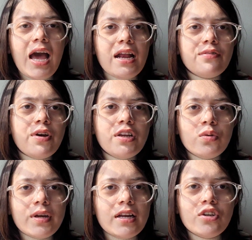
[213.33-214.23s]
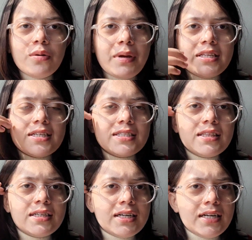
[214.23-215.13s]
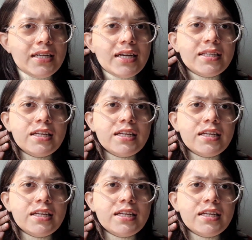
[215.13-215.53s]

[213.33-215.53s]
And when you get your majors in third year,